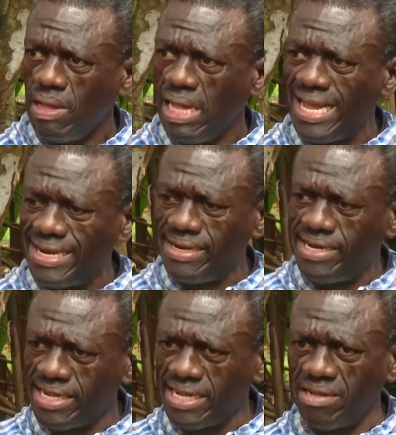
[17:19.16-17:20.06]
And
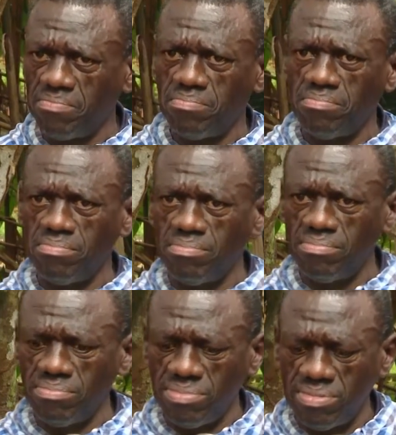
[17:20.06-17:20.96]

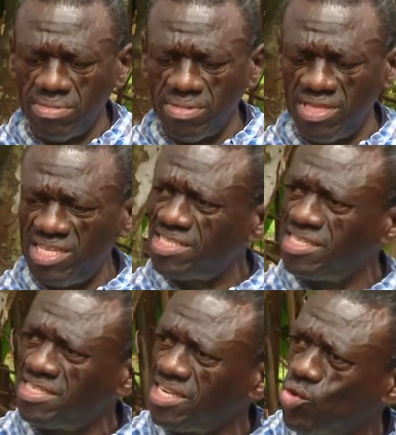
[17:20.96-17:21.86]
this
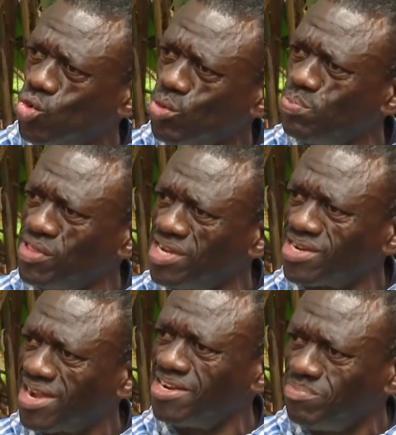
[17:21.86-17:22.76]
is a group that
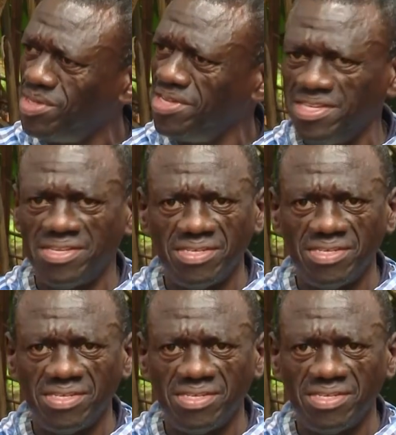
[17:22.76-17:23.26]
can be